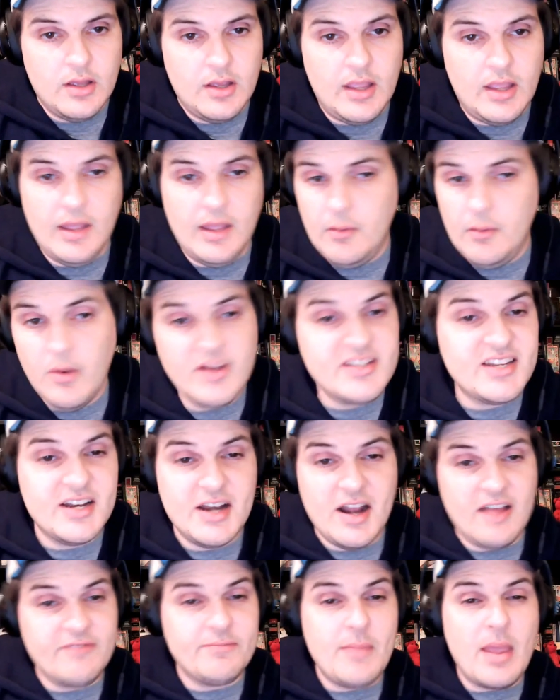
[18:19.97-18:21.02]
It wasn't
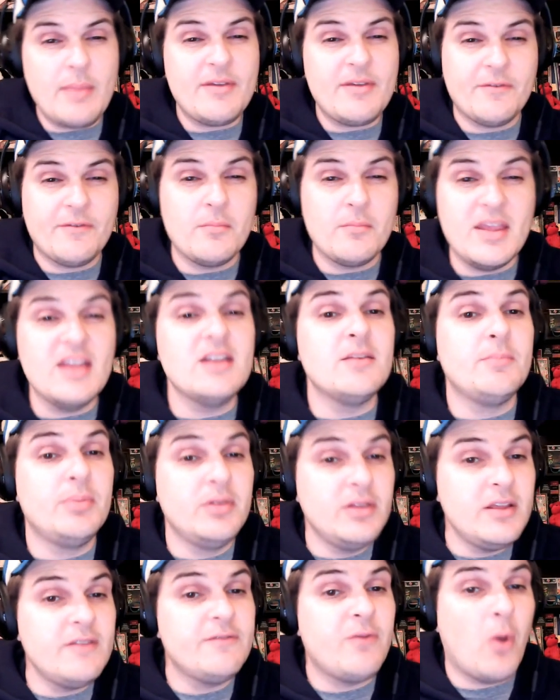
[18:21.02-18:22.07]
enough maybe for me to
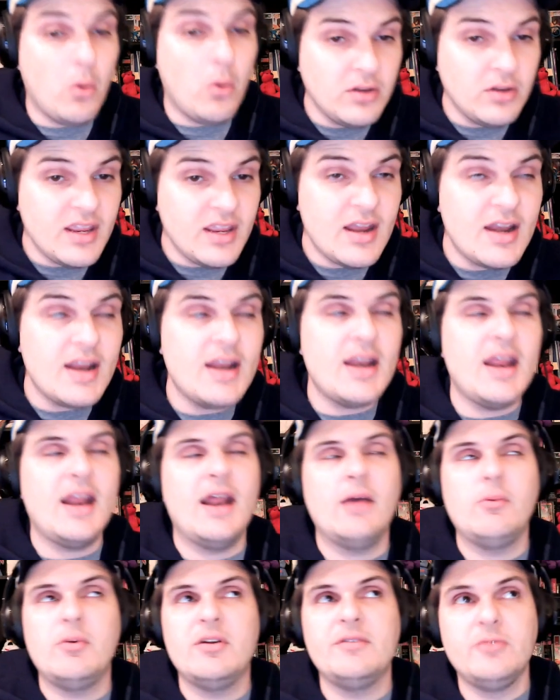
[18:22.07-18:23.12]
believe wholly in it, and I
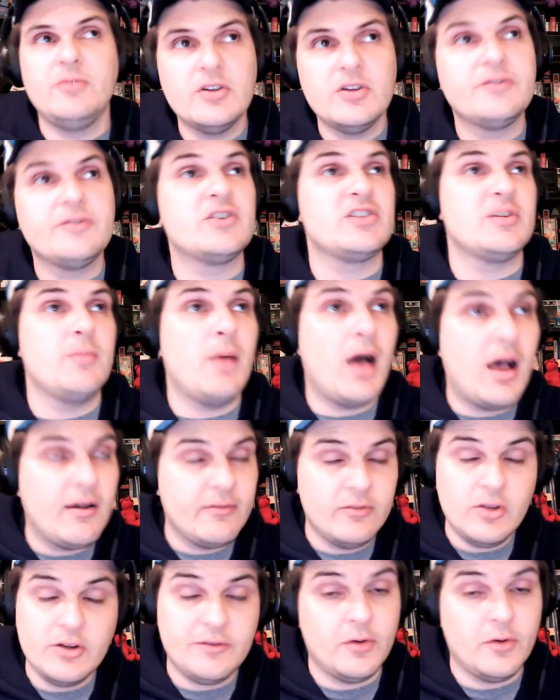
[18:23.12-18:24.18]
would have looked for some uh,
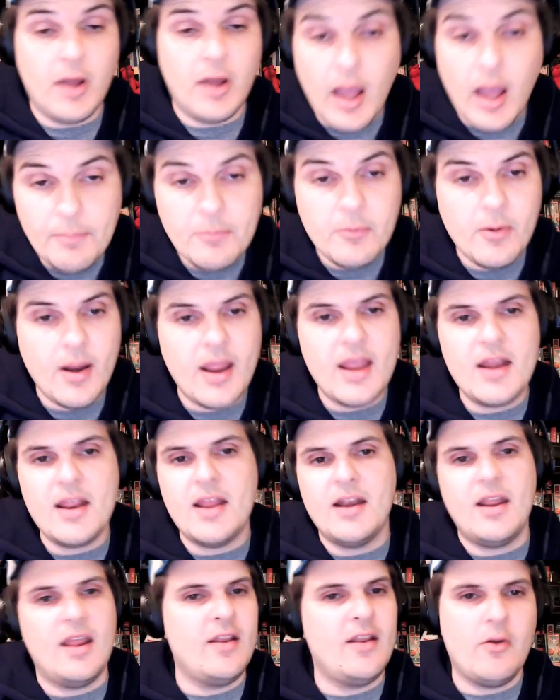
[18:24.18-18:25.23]
looked for an upgrade,
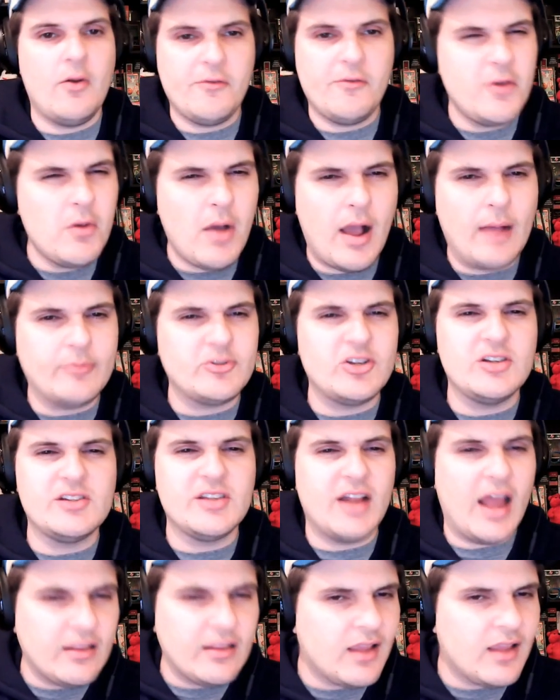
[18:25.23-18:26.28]
and, and there were a few options
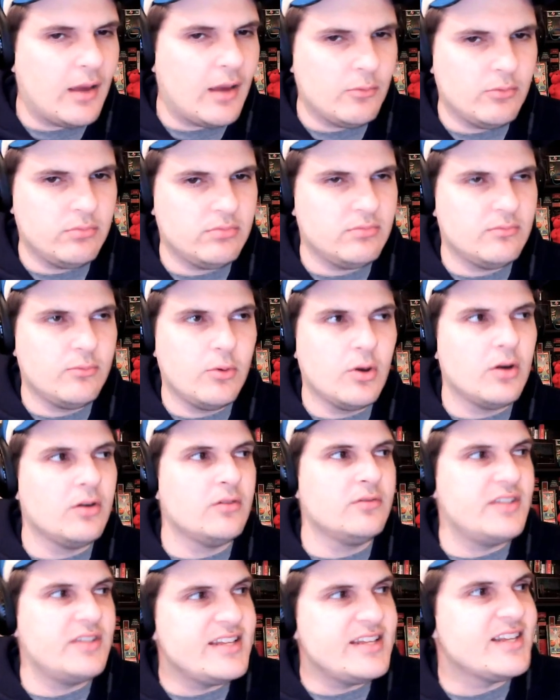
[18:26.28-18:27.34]
that I thought
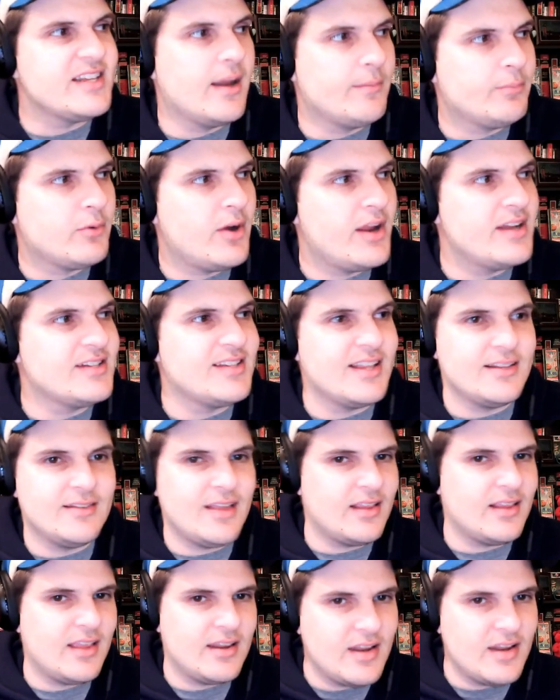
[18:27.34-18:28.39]
were decent upgrades that
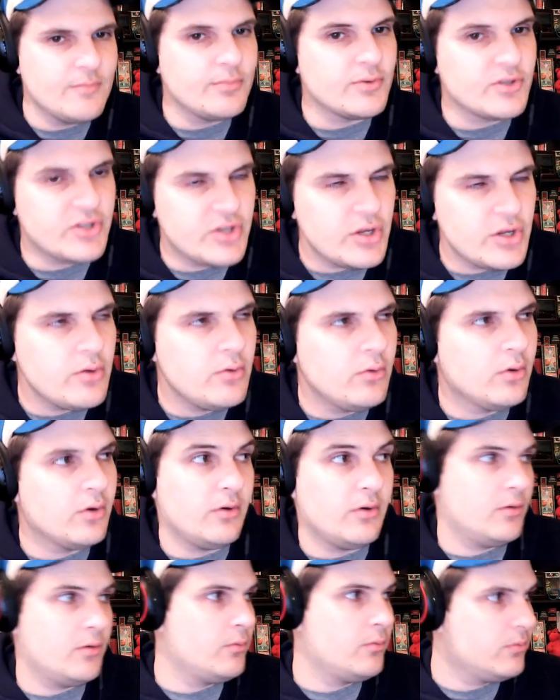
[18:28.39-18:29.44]
that they didn't pursue or,
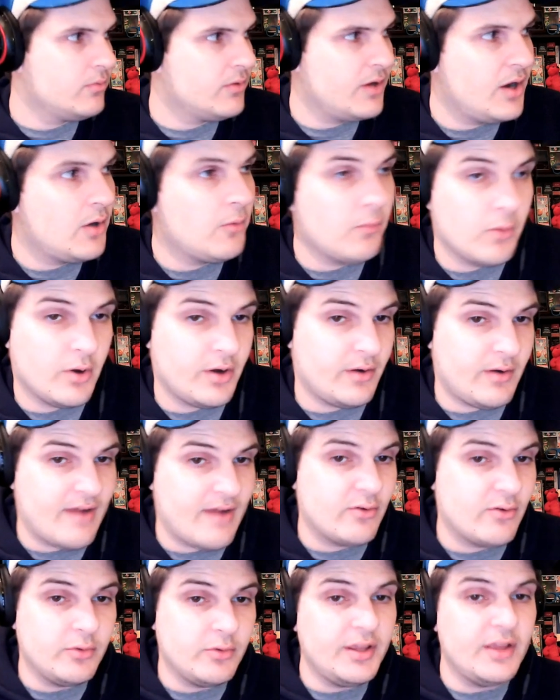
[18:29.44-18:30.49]
or you know weren't
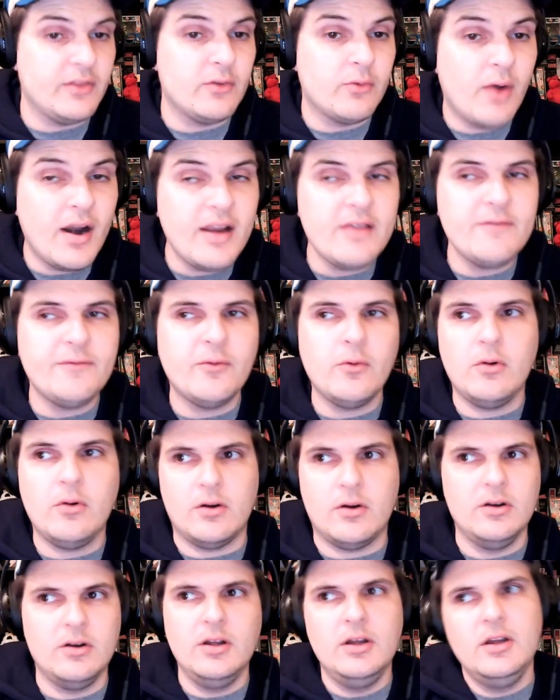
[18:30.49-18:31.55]
ever really in the running for
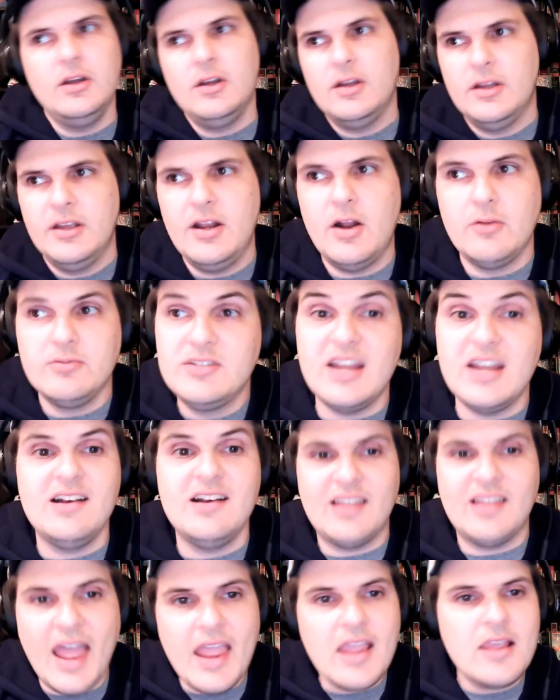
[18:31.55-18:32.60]
or you know didn't
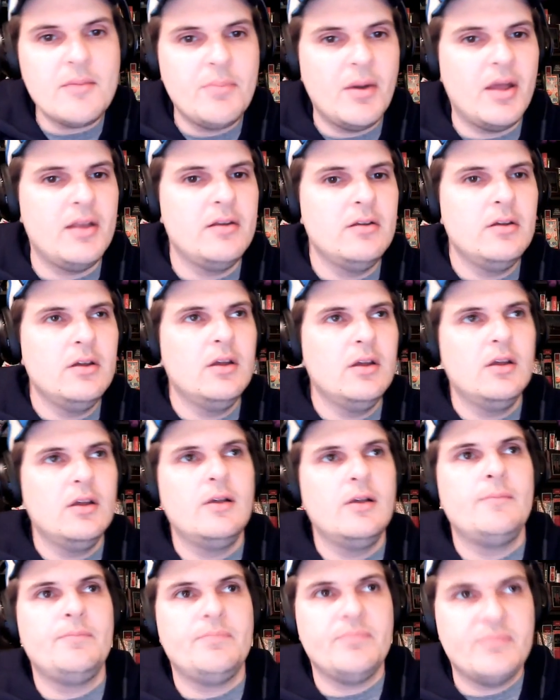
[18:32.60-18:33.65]
like but
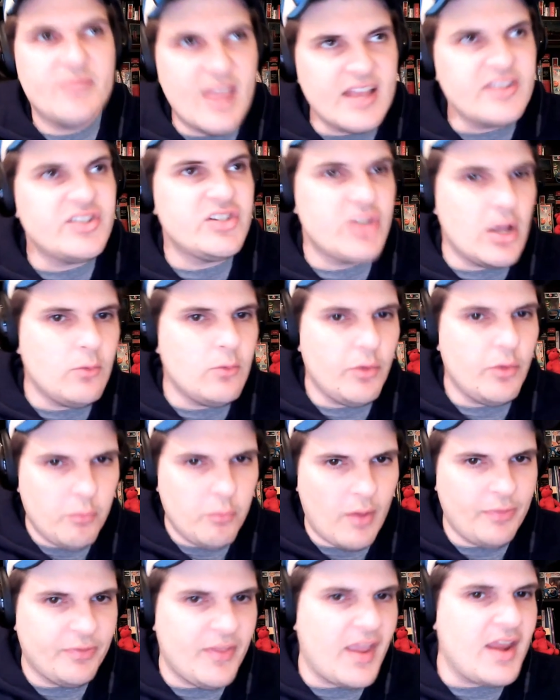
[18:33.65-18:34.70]
they stuck with
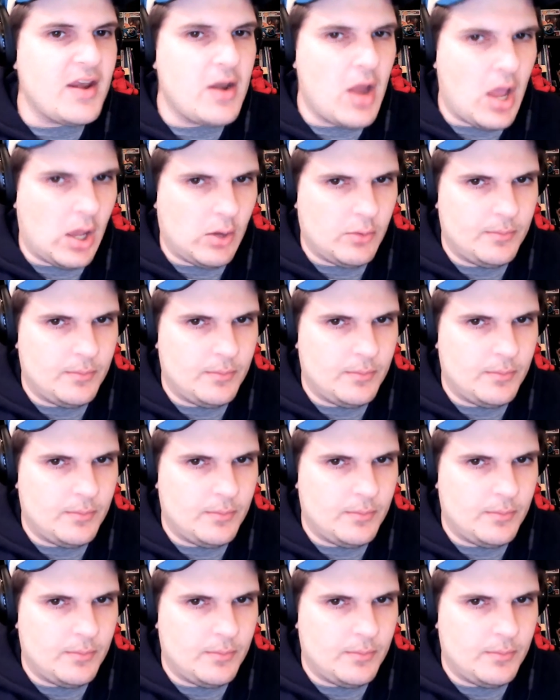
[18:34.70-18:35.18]
what they know